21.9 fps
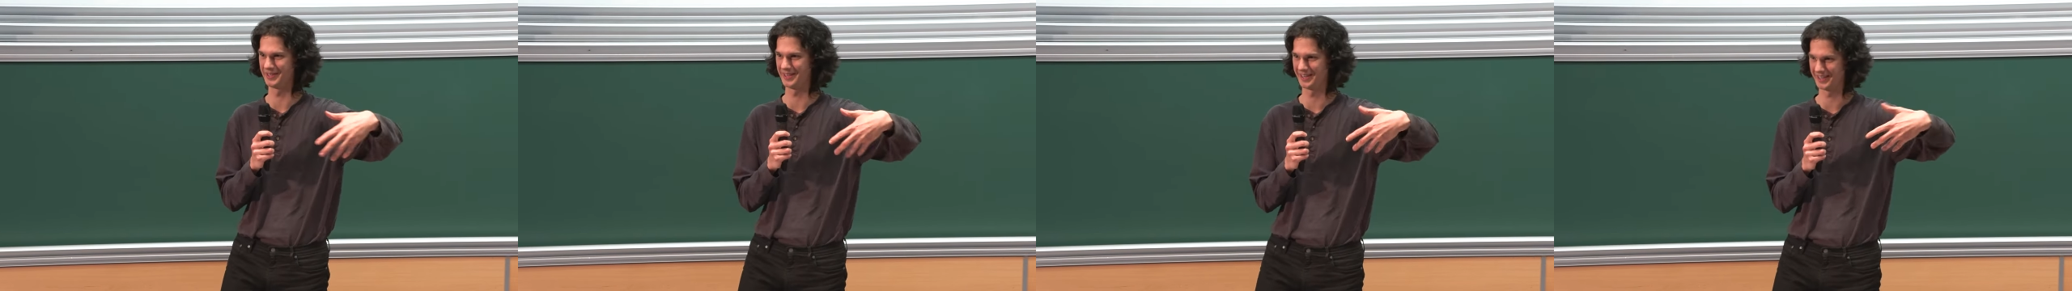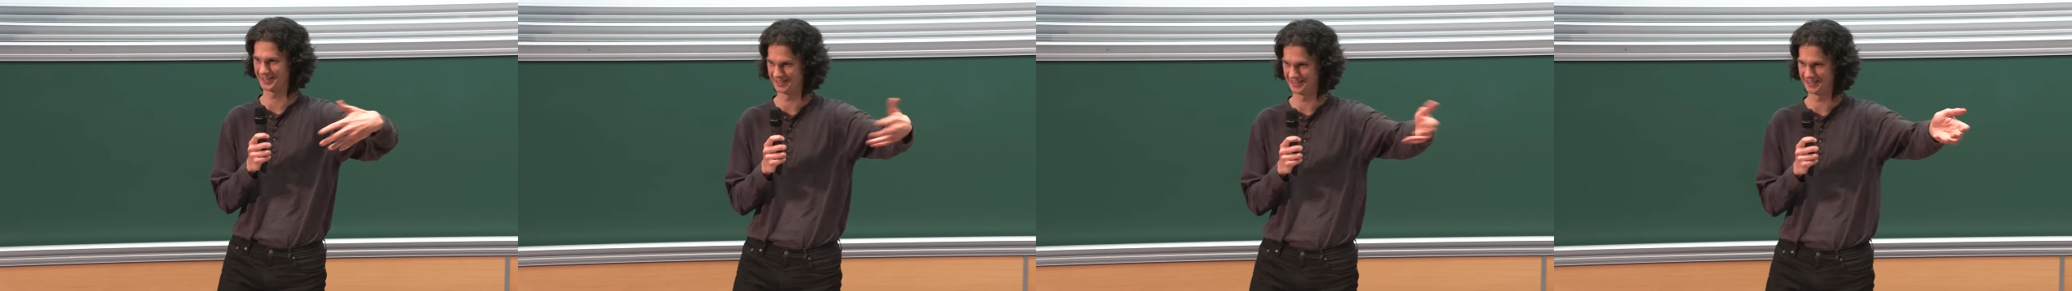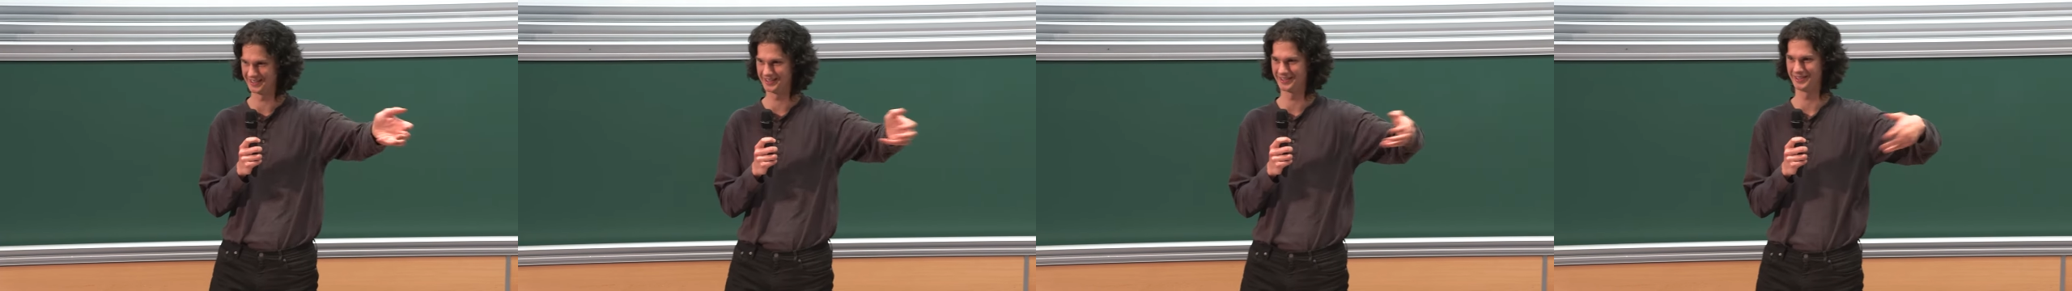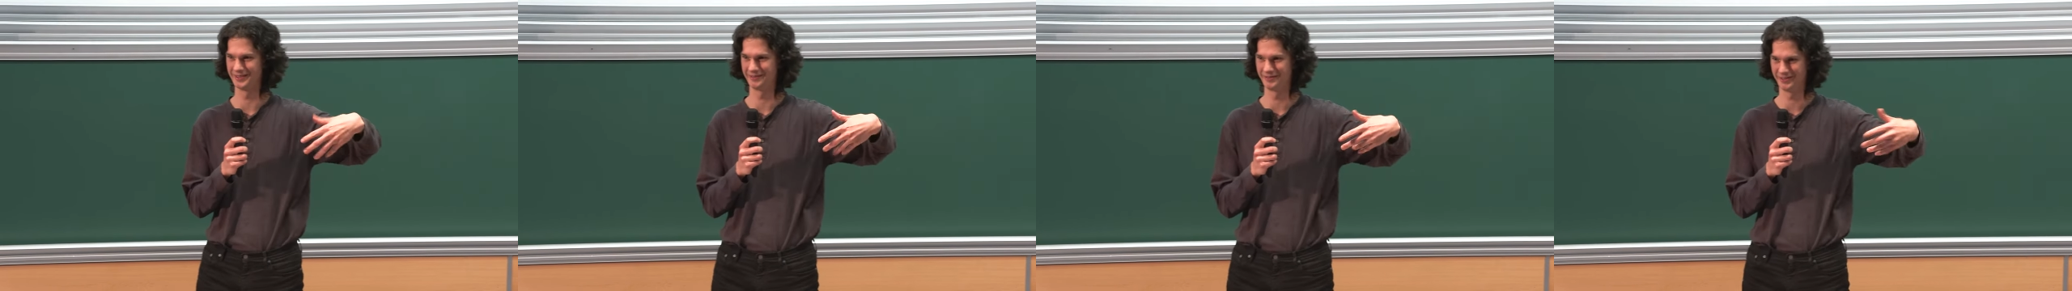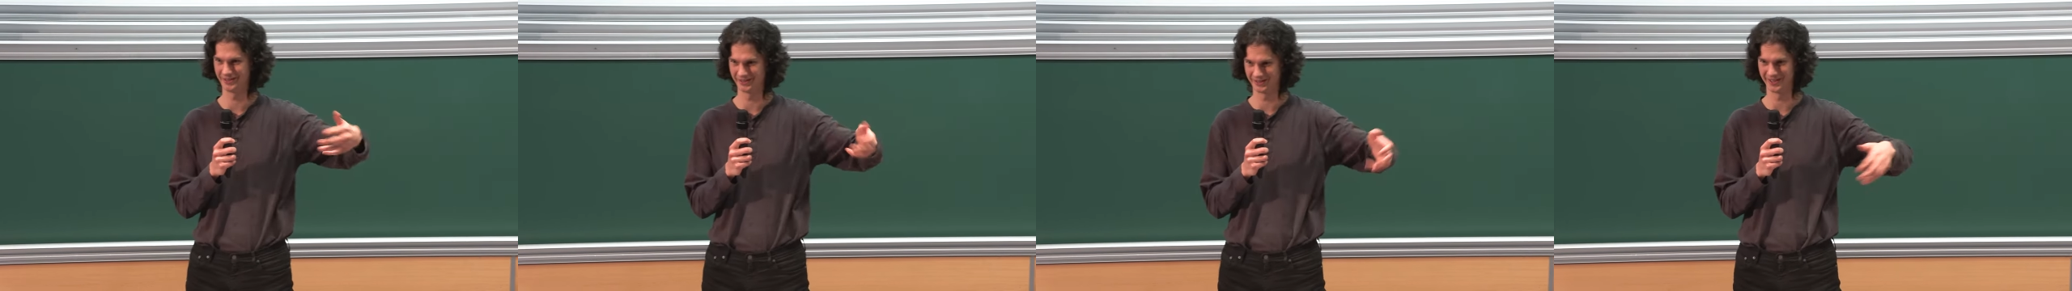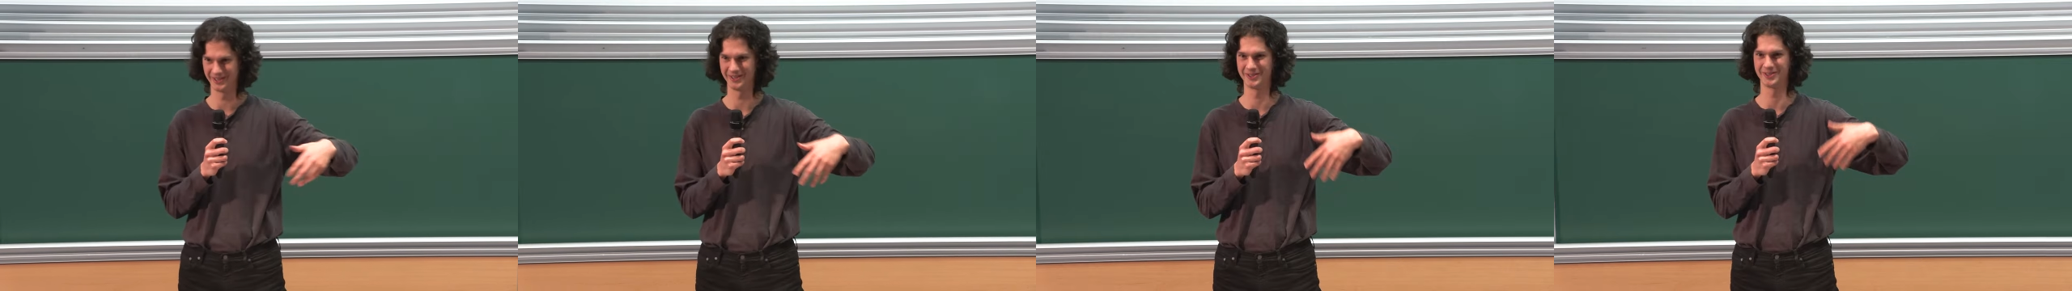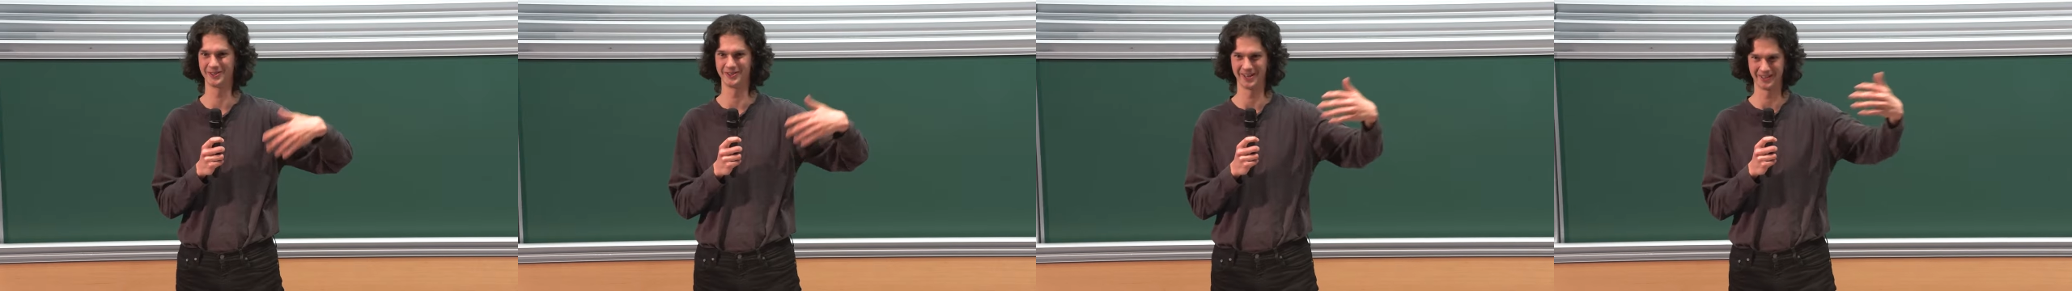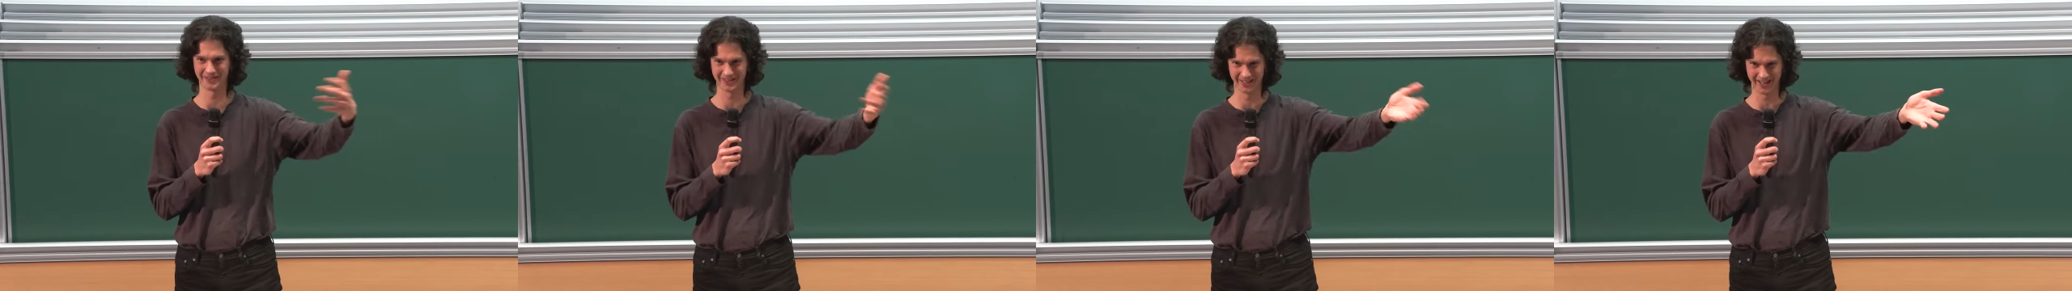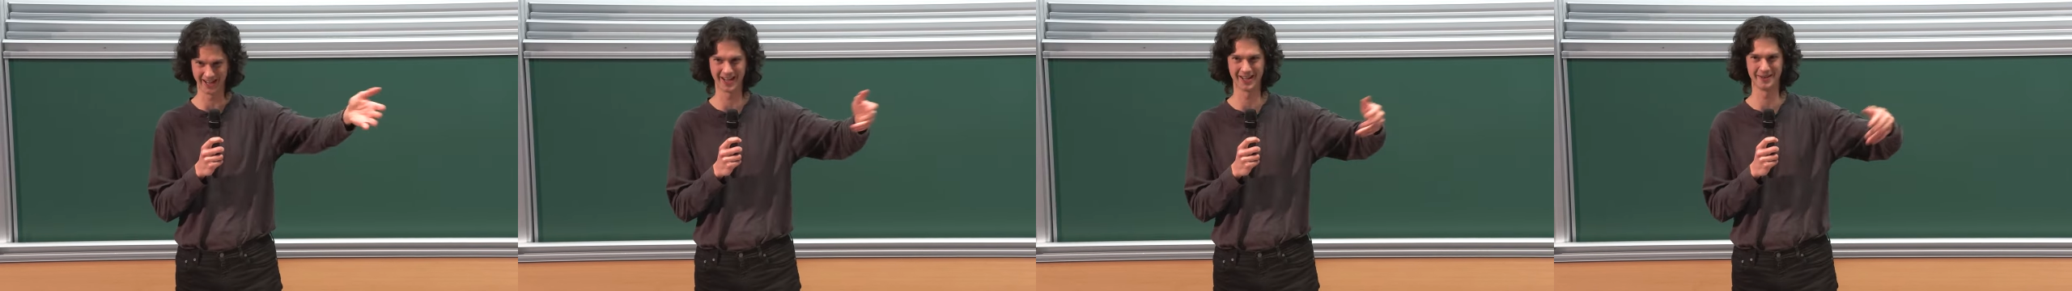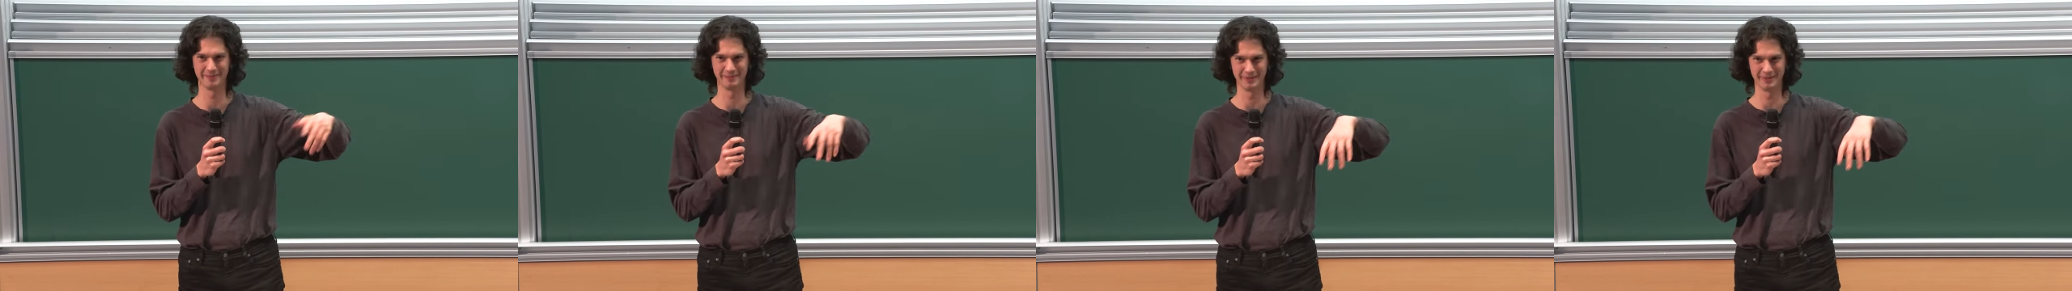techniques in the field. And it turned out they had